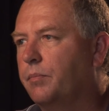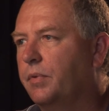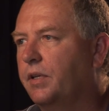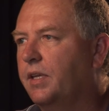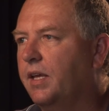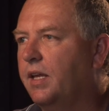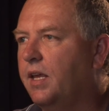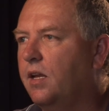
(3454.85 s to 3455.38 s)

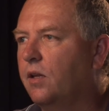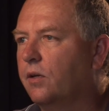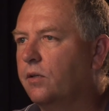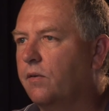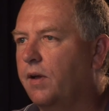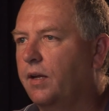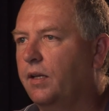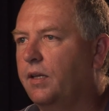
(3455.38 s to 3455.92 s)
But then he
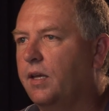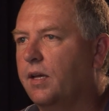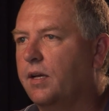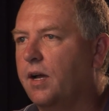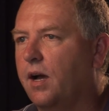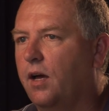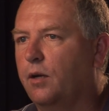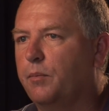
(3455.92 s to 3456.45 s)
looked around at the
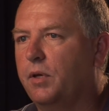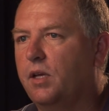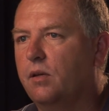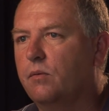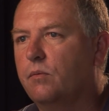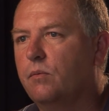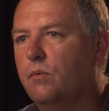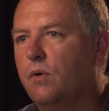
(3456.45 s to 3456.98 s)
economy
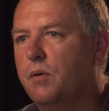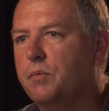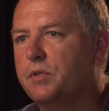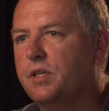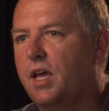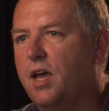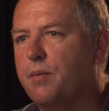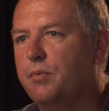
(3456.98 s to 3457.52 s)
and what
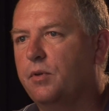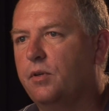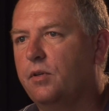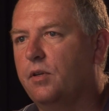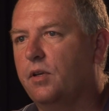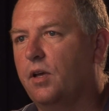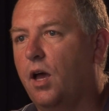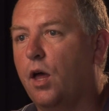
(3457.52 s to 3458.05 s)
was
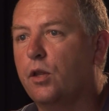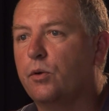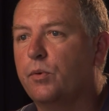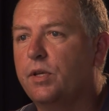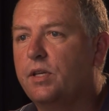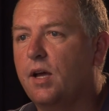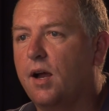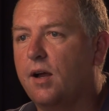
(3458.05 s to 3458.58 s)
happening to
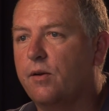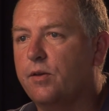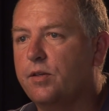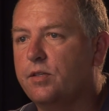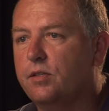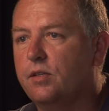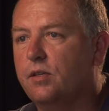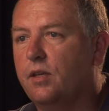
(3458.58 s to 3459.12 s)
other
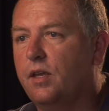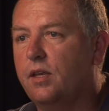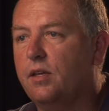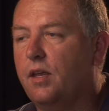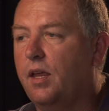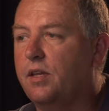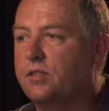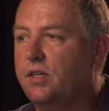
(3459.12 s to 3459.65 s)
retirees.
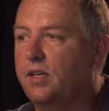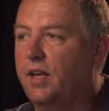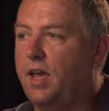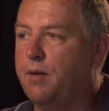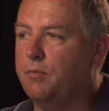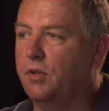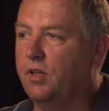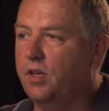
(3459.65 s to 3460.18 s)
He'd seen it
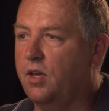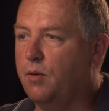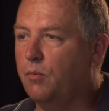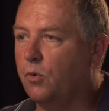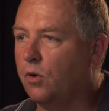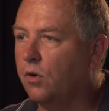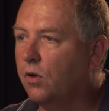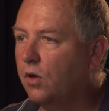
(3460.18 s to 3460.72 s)
happen to
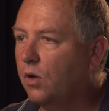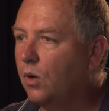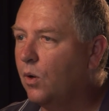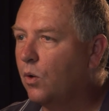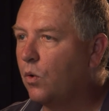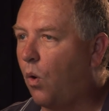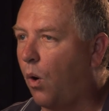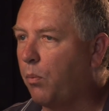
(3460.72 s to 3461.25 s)
them, or
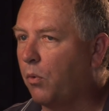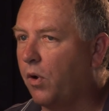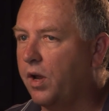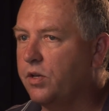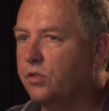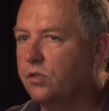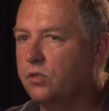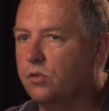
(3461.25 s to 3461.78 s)

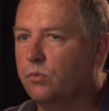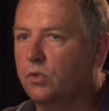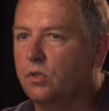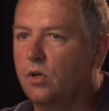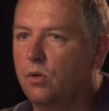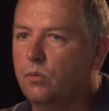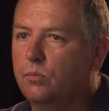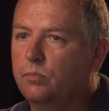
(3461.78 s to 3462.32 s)
corporations that
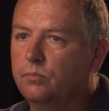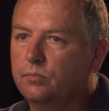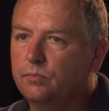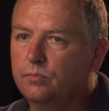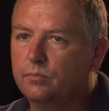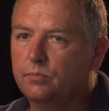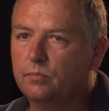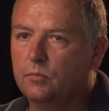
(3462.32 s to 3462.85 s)
would go
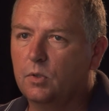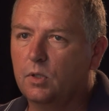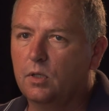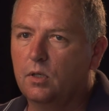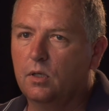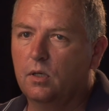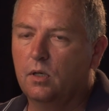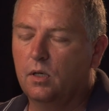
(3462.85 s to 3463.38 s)

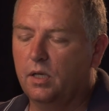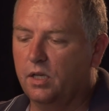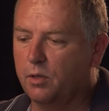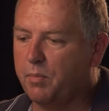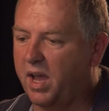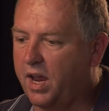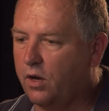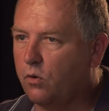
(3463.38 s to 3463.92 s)

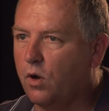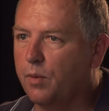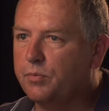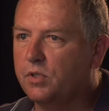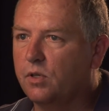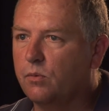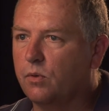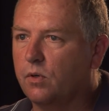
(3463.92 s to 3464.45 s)
into
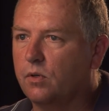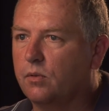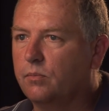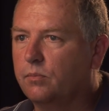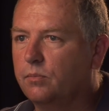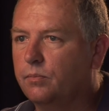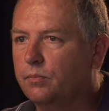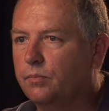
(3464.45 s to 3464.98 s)
bankruptcy where
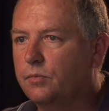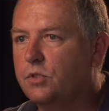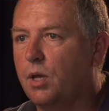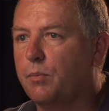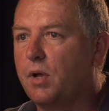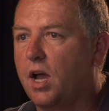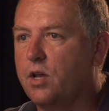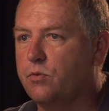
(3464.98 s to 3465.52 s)

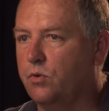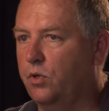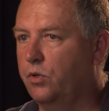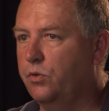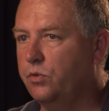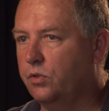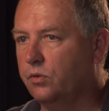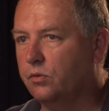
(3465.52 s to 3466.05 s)
some guys were
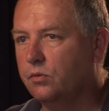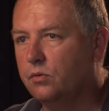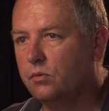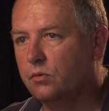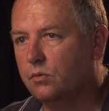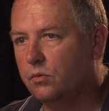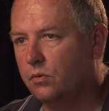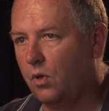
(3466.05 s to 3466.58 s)
losing
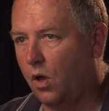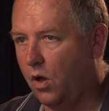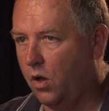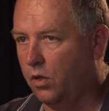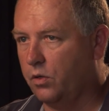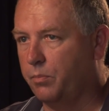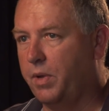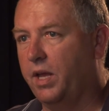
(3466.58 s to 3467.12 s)

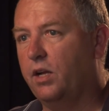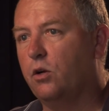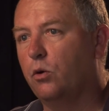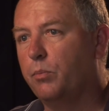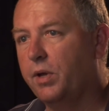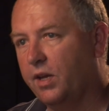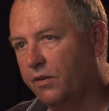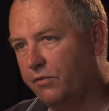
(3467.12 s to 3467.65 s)
all their
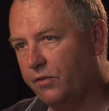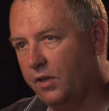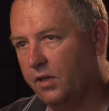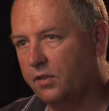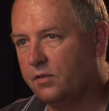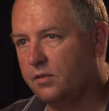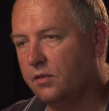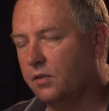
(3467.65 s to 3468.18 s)
medical
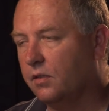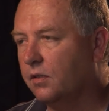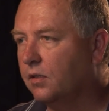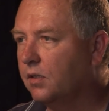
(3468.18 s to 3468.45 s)
benefits.